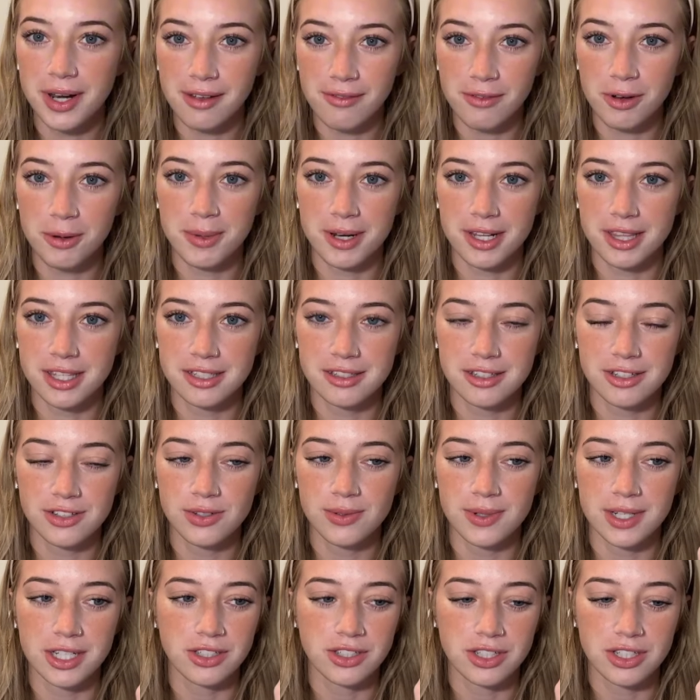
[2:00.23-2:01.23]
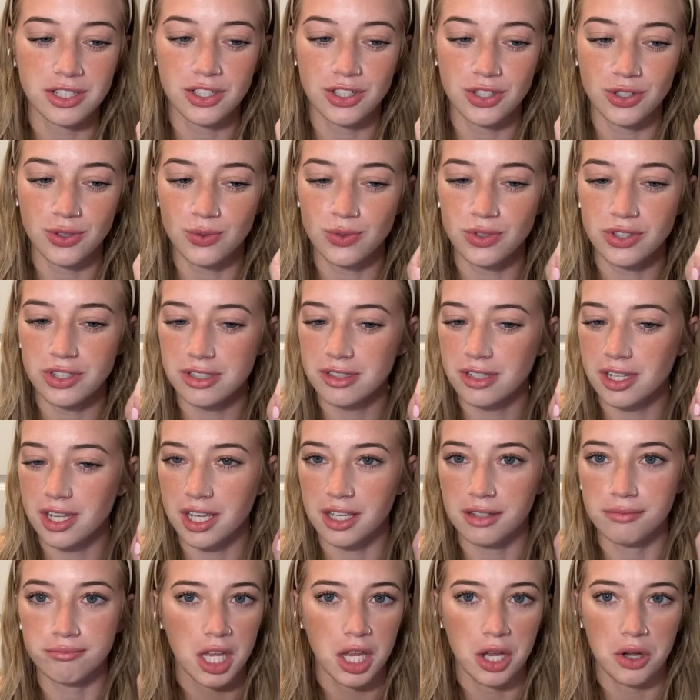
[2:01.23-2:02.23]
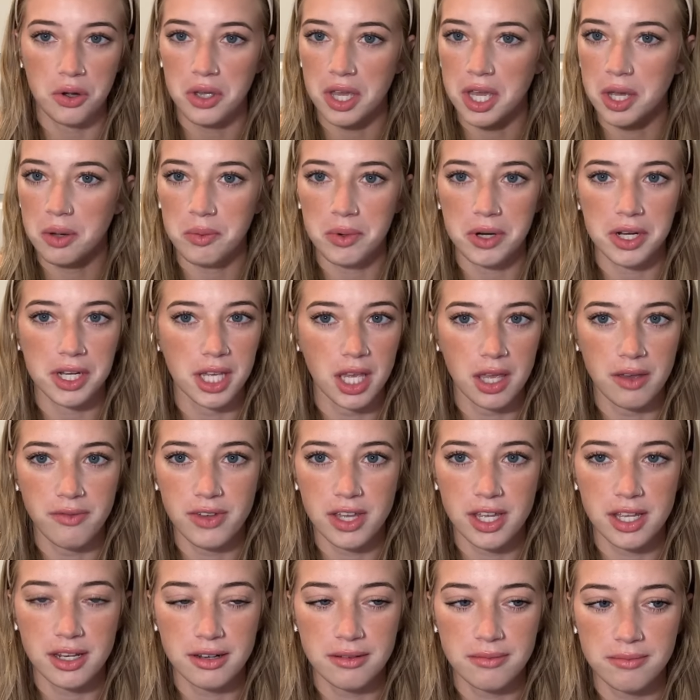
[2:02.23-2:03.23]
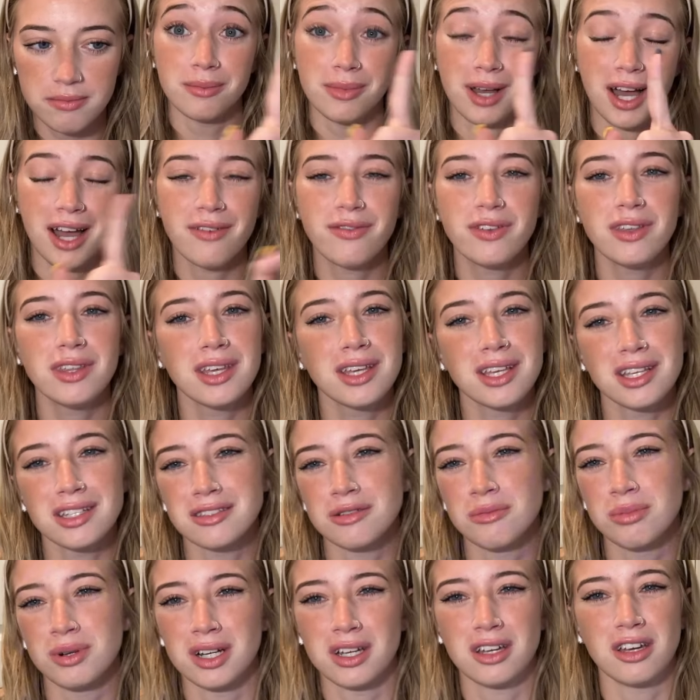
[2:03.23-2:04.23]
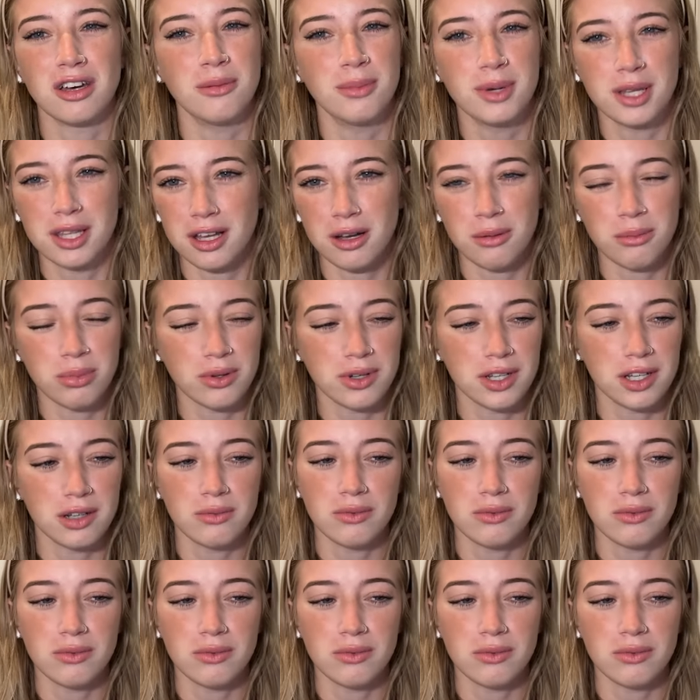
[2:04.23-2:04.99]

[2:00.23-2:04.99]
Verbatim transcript: ever been in this situation? Do you just like, okay, we're even? I feel like it's a breakup at that point,